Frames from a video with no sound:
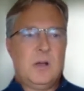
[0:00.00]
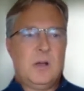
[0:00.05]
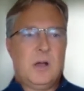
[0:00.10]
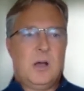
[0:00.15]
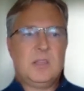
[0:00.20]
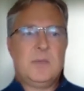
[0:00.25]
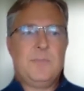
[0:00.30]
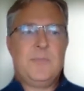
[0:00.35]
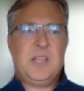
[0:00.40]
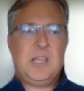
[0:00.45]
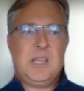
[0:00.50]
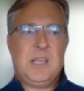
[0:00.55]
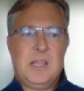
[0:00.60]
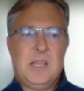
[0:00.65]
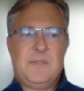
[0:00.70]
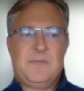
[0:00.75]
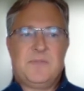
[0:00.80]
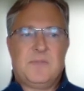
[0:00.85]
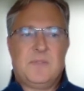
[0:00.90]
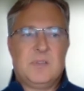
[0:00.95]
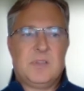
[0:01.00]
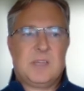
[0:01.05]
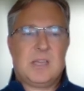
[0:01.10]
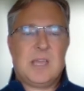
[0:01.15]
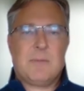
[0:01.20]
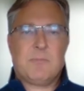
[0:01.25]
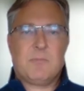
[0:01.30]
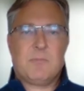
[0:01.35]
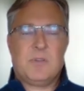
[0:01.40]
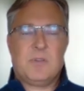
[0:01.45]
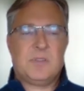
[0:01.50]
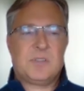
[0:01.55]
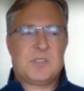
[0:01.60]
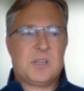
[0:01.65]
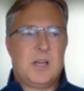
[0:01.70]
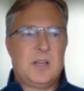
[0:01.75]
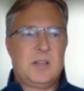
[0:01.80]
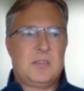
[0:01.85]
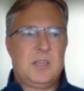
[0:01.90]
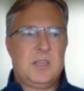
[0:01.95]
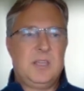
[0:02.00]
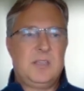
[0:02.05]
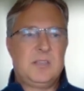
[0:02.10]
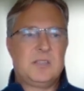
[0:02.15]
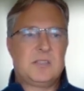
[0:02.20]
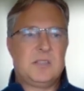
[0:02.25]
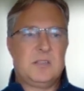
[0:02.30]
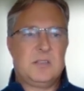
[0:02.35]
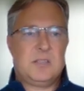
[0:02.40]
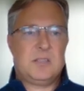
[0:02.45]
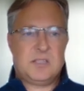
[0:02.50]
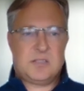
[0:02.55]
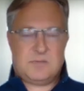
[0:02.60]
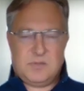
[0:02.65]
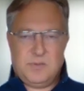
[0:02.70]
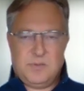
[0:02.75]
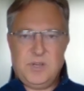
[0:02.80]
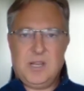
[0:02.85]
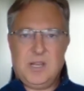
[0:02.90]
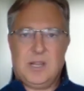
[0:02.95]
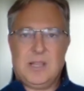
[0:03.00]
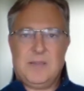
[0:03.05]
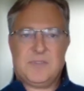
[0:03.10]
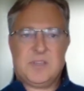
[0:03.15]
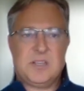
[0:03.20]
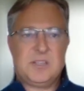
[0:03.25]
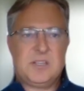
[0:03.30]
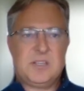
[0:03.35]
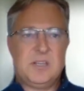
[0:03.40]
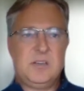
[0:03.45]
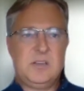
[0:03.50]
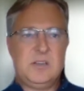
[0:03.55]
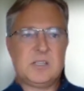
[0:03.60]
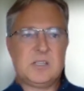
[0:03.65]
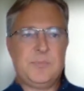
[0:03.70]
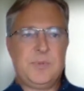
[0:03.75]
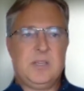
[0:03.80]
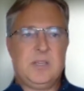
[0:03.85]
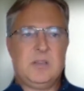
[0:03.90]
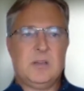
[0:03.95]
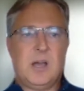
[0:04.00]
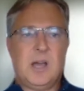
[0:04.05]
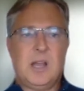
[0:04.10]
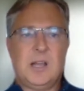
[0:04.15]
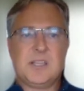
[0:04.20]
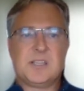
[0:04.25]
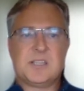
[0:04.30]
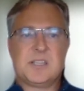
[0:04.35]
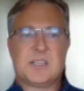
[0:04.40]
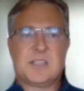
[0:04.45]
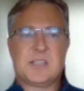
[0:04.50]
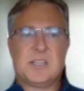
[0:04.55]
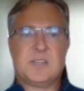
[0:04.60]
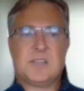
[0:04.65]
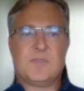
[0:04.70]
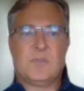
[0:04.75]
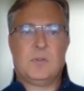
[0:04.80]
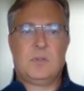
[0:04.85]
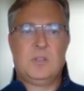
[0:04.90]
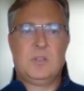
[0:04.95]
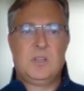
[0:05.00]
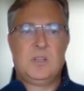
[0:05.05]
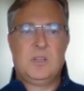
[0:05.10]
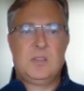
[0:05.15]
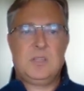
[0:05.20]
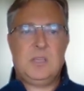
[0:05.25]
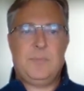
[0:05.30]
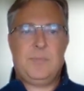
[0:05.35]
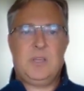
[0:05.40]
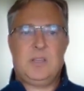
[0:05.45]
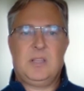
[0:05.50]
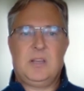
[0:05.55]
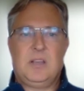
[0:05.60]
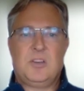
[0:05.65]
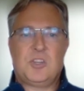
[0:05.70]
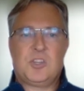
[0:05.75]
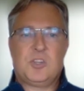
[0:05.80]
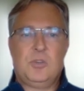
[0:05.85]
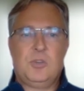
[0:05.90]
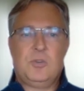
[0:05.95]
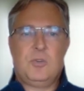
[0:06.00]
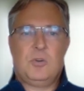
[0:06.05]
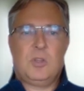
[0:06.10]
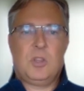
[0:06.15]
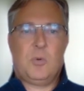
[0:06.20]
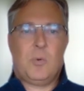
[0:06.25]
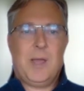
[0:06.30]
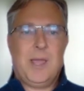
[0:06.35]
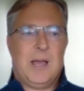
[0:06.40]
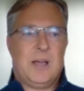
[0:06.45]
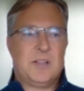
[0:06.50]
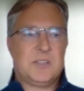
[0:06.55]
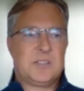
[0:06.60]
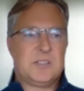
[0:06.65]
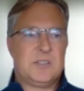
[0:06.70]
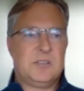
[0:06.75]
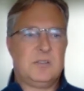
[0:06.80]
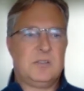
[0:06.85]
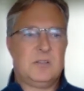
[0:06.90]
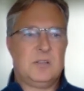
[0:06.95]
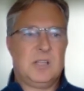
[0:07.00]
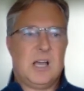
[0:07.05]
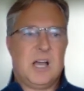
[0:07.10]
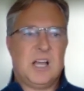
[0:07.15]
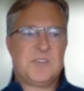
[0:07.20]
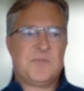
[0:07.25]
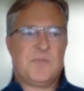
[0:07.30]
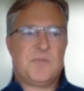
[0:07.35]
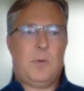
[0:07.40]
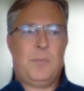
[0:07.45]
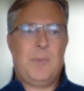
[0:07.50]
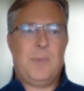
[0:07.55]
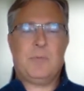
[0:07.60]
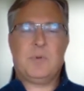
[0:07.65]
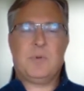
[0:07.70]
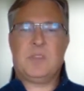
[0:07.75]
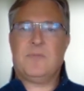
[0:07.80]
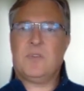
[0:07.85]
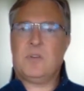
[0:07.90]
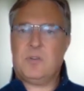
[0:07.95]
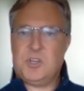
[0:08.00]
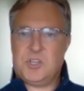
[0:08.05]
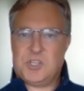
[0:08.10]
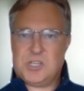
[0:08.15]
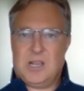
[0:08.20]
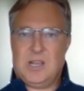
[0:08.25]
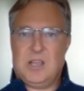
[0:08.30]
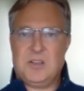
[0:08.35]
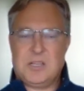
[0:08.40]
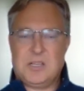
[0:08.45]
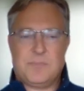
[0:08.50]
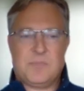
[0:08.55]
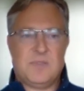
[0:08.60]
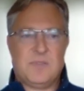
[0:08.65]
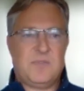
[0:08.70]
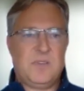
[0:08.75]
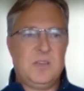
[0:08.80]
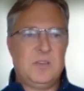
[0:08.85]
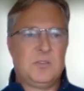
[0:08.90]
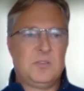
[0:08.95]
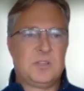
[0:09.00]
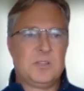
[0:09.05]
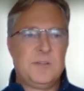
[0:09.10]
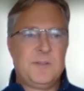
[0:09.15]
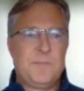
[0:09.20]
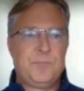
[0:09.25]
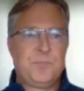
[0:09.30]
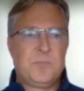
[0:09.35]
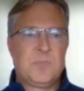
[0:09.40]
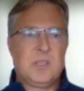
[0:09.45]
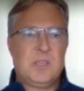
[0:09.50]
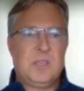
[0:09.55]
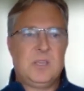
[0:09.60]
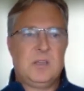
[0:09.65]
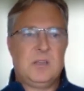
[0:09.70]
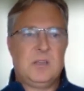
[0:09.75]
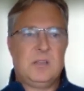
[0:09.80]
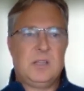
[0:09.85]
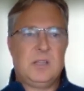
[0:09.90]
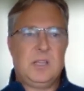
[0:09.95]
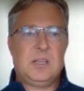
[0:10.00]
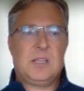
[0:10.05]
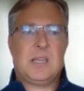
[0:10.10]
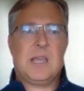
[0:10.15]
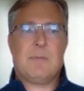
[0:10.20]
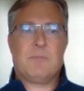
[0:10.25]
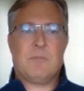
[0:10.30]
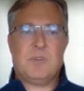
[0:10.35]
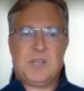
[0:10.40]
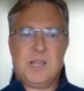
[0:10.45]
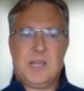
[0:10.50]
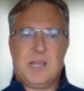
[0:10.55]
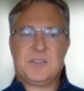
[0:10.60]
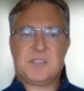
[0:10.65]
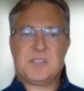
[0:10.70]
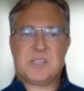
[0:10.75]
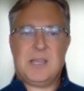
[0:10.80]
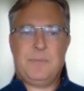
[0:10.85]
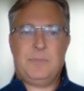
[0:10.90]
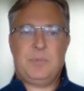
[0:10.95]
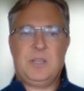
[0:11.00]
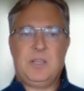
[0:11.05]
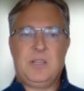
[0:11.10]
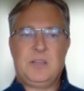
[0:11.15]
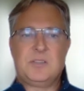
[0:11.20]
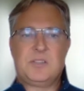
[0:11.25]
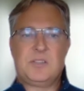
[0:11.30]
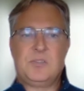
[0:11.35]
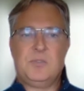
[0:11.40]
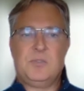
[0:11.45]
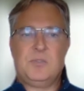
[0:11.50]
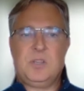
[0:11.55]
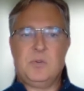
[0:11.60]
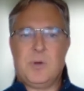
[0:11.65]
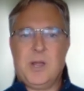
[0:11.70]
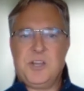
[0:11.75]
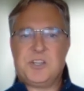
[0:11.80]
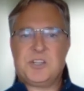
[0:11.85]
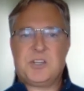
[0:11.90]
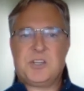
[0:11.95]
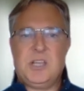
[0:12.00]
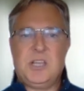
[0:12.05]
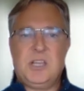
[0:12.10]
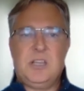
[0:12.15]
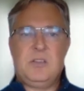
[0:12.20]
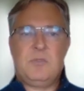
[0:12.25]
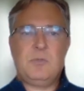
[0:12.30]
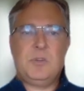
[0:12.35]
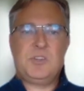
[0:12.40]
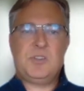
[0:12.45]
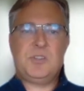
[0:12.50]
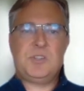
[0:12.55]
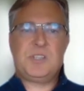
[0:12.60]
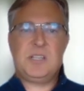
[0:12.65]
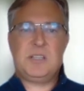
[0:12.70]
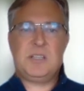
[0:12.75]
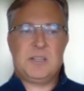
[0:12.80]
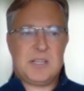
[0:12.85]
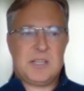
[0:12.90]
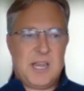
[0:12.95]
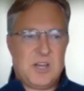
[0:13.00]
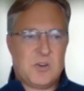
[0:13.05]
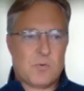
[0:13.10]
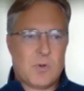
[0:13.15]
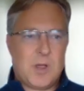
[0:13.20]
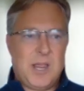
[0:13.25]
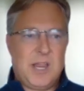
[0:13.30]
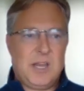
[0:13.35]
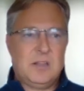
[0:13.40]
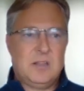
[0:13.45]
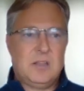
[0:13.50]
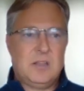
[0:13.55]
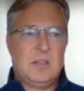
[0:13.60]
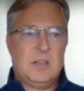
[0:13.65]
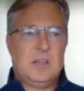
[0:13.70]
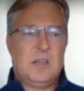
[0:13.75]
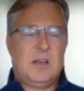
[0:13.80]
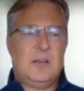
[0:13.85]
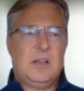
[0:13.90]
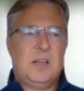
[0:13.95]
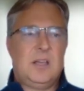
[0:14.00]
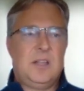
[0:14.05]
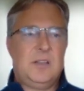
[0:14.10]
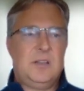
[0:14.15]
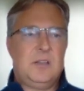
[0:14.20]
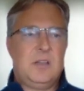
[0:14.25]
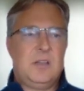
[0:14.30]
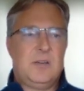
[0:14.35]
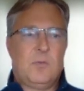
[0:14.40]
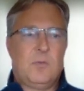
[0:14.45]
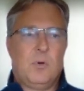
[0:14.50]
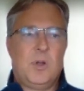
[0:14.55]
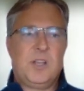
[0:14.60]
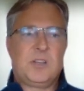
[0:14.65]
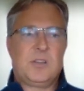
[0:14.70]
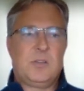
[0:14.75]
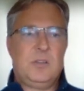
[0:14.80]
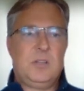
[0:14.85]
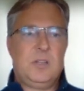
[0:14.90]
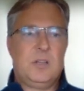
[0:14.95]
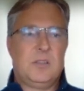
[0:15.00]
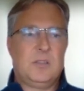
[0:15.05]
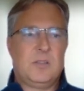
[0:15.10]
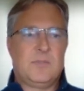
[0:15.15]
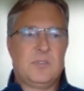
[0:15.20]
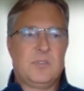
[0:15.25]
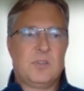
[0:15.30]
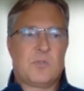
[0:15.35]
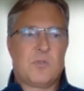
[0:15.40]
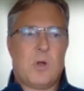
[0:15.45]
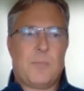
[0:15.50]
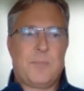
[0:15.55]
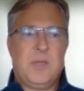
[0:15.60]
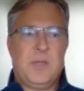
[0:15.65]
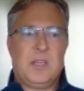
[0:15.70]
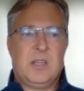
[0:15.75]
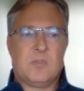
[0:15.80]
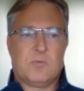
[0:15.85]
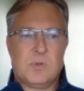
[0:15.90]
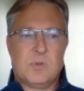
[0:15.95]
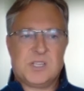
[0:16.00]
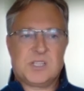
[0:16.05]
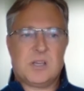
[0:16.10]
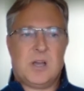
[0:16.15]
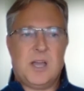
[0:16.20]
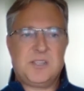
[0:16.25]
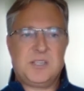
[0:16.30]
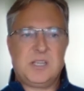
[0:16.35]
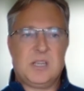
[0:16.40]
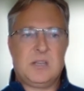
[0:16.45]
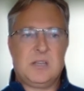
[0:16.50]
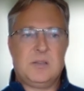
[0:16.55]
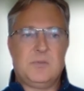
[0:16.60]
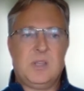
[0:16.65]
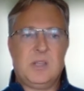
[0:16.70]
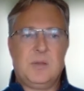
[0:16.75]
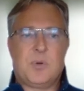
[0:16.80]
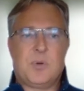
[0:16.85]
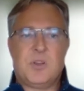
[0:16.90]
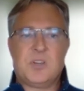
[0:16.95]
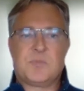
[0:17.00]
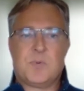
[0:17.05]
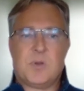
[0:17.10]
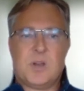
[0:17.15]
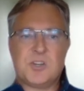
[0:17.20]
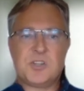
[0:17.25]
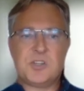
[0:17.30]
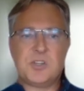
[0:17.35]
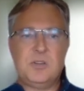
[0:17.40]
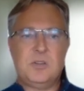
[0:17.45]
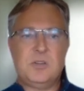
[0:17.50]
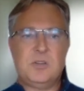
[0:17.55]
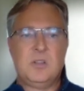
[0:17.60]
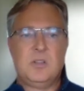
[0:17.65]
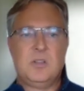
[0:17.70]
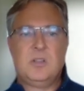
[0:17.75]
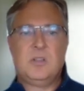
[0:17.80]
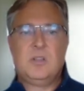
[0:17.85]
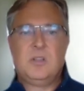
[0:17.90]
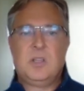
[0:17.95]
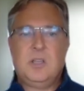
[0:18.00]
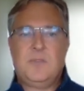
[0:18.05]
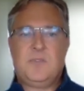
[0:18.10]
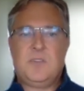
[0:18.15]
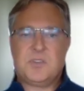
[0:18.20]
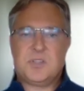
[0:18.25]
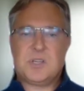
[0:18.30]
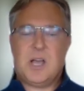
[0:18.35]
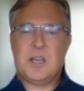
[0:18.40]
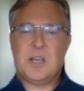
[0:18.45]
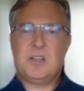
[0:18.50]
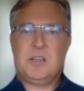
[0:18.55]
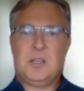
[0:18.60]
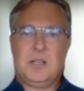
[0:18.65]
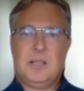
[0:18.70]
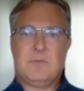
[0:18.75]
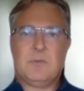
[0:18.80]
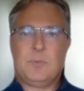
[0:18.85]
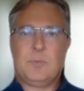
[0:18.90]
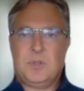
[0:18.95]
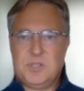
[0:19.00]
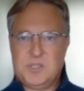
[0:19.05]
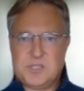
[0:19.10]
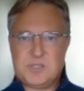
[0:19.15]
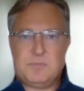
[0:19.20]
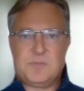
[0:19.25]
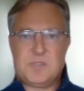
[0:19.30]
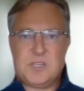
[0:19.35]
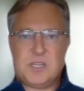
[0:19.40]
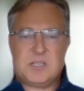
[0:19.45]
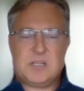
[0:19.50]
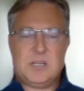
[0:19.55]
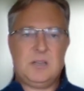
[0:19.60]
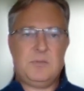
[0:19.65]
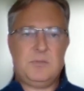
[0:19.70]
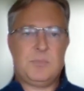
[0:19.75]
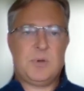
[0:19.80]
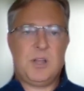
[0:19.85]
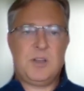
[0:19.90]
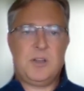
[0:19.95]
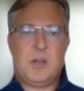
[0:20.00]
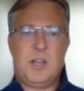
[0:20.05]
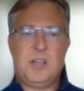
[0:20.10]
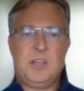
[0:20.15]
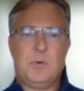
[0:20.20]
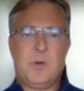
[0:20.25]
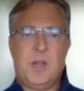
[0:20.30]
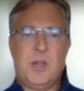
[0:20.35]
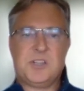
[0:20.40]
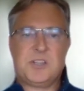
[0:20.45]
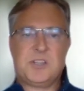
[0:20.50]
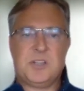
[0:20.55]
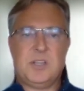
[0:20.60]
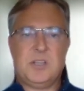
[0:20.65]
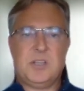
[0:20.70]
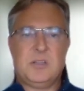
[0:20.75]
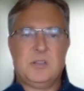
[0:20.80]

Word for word: On the Mini LF camera side of things, this, the Mini LF continues to be highly successful. The ability to shoot all the way out to large format with a very shallow depth of field in camera downsampling to UHD, reducing the data rate uh, and avoid you know the, the cropping and resizing in, in post production if your target deliverable is 16 by 9 UHD.